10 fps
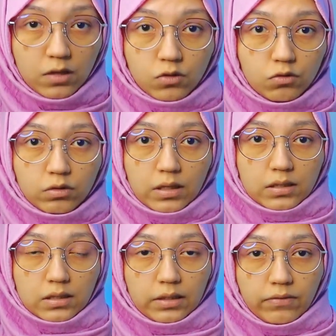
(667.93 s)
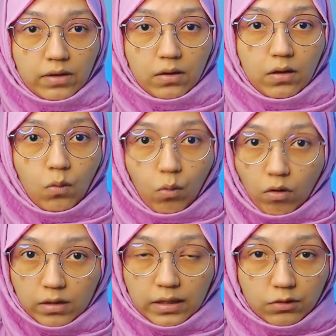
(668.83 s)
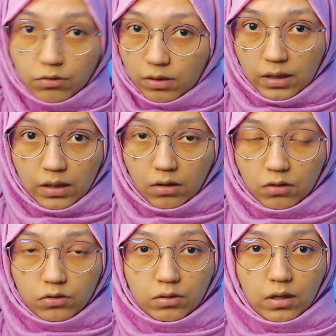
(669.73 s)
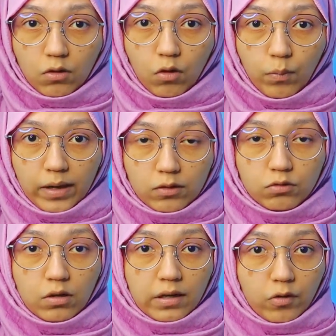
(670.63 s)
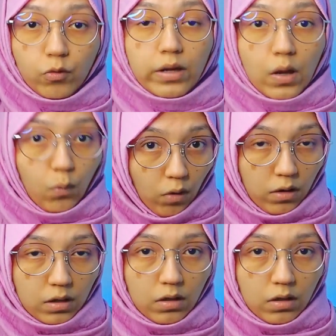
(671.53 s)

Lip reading: So you can even work in Turkey or you can go back to your country and work.